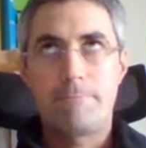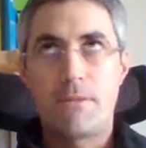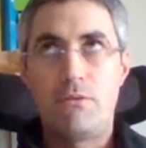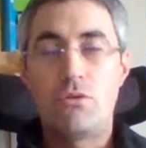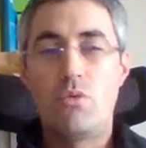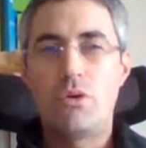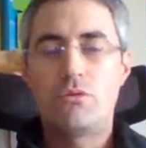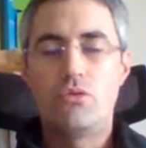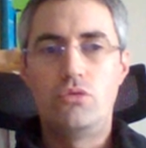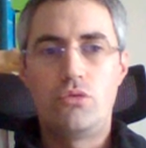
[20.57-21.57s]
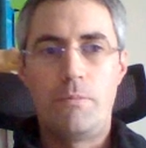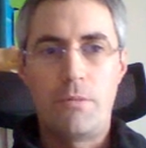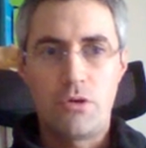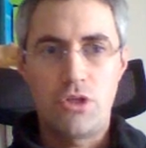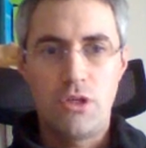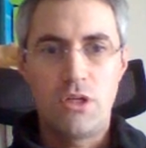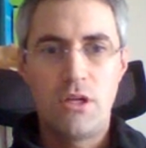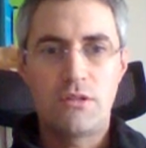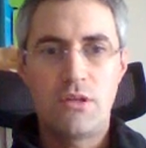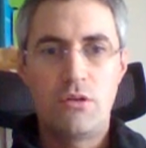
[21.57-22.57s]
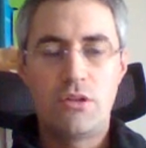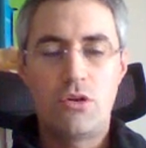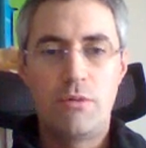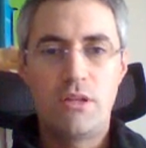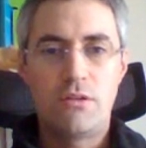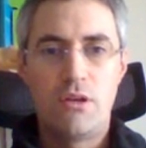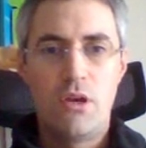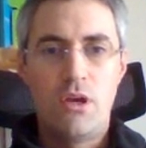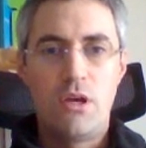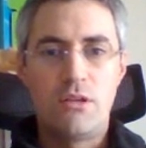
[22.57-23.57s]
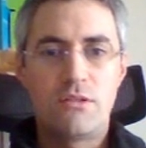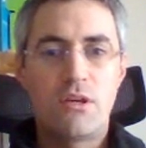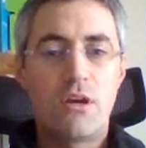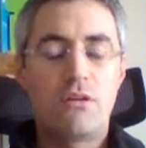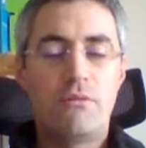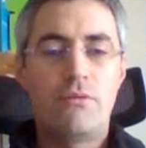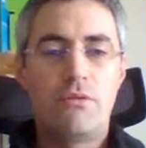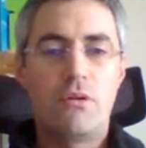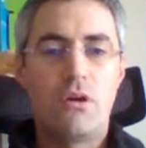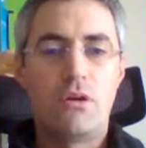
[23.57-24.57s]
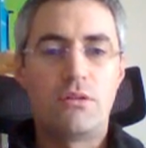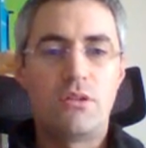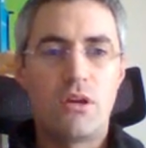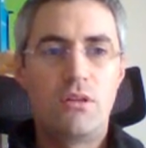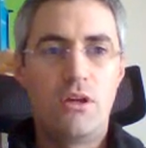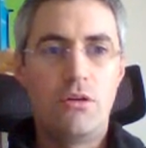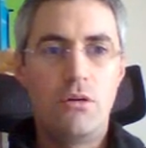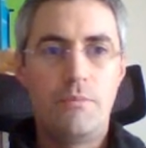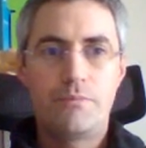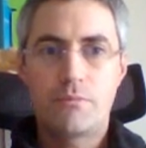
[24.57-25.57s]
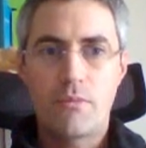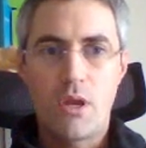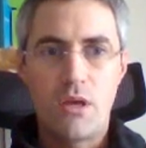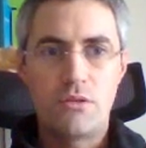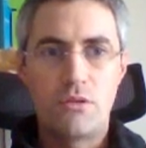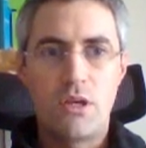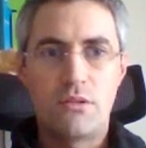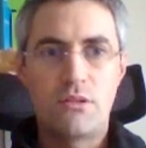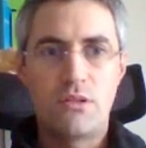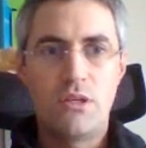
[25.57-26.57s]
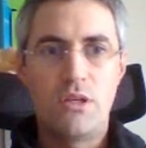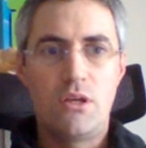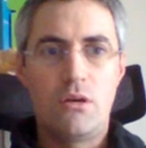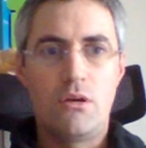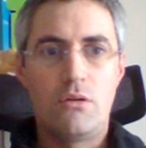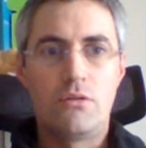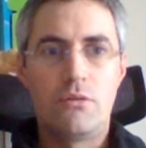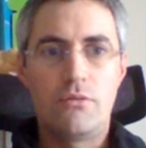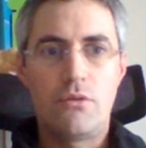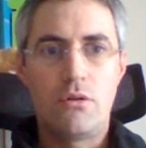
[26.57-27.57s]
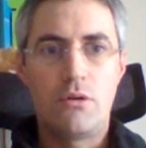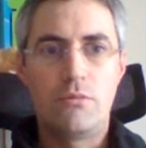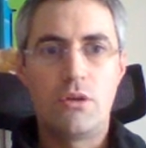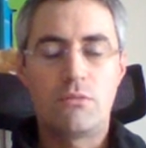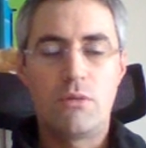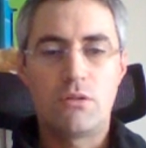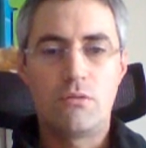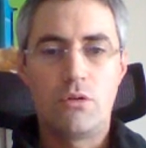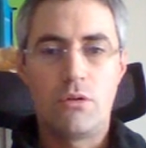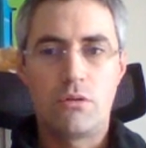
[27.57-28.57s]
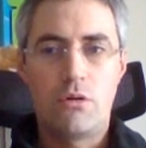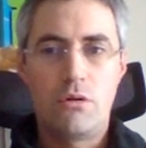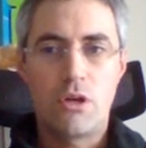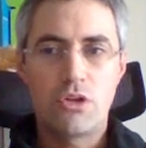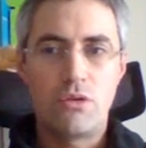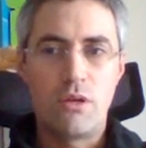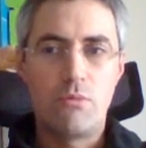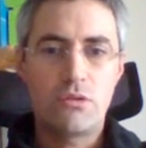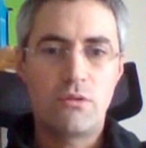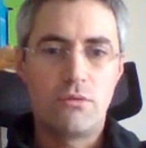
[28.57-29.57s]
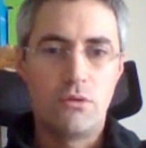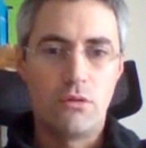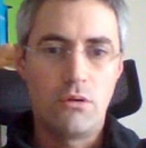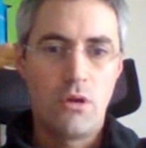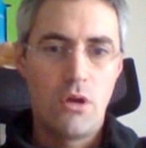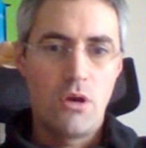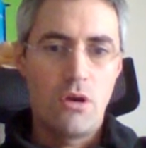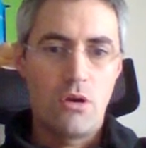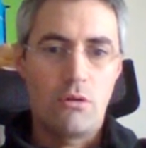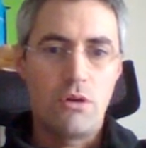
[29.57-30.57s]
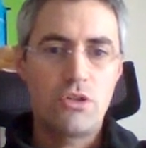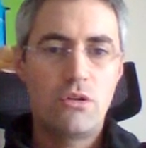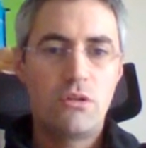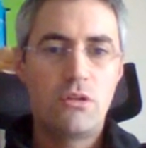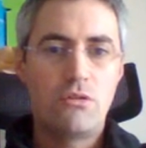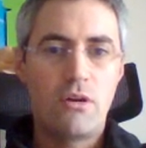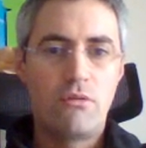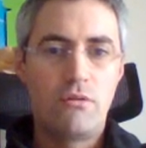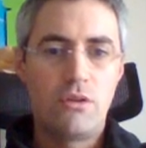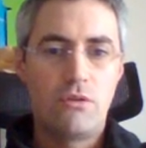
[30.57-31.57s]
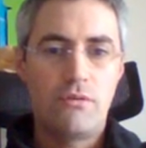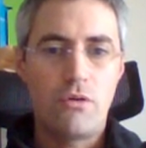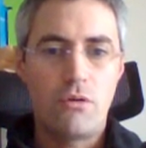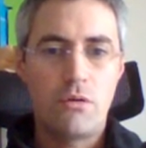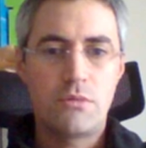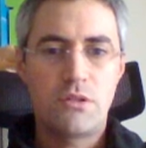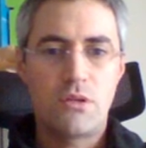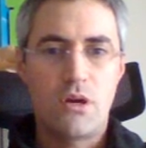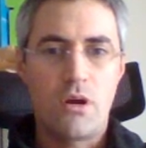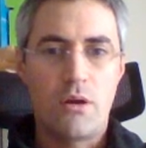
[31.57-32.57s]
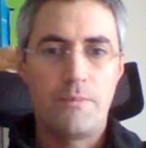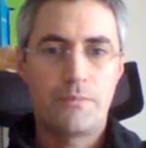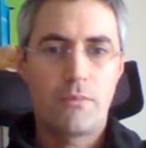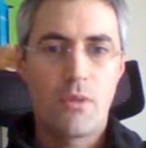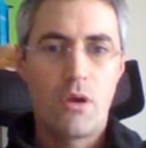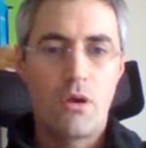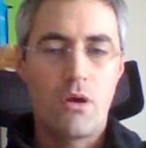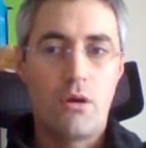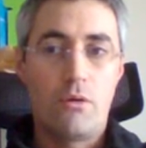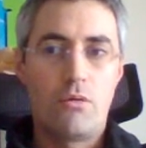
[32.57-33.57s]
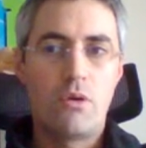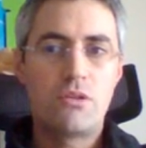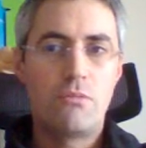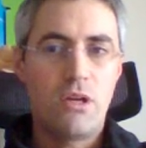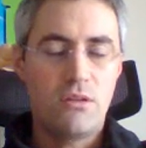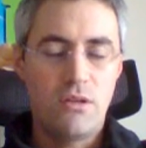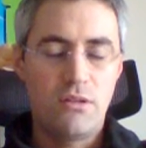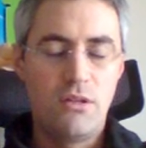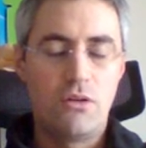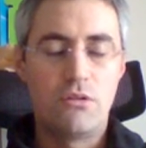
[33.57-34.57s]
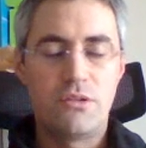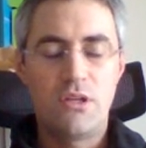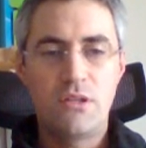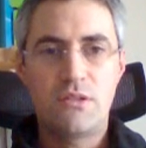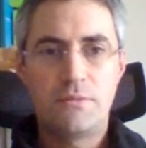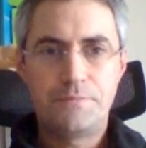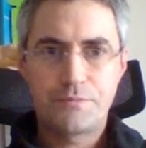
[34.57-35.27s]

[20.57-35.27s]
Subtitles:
if you want to push it, let's say a little bit, it's kind of technical. As you can see on the forum.matomo.org, actually most of the questions that you have within the forums are always about technical things.